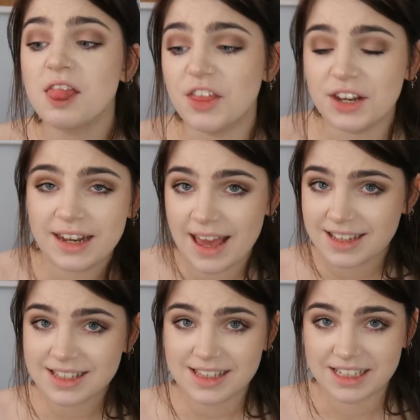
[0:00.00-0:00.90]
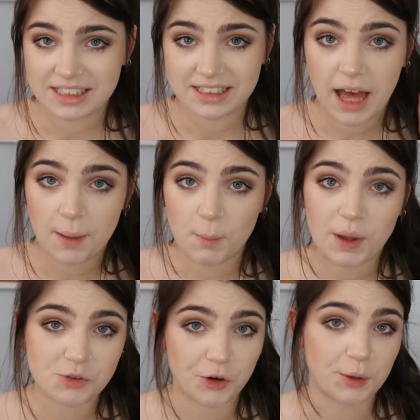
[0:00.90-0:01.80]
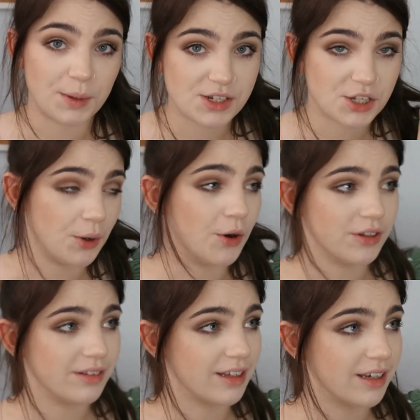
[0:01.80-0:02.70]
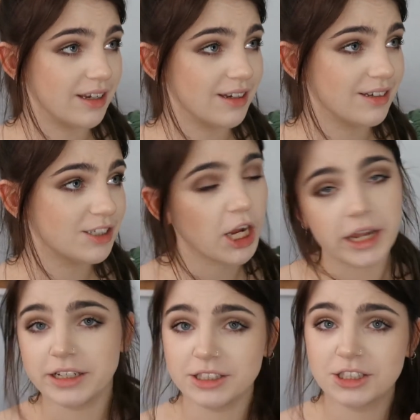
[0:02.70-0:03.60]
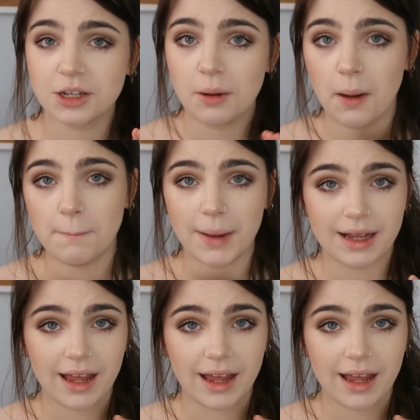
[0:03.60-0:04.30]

The next things that I'm about to recommend to you honestly changed my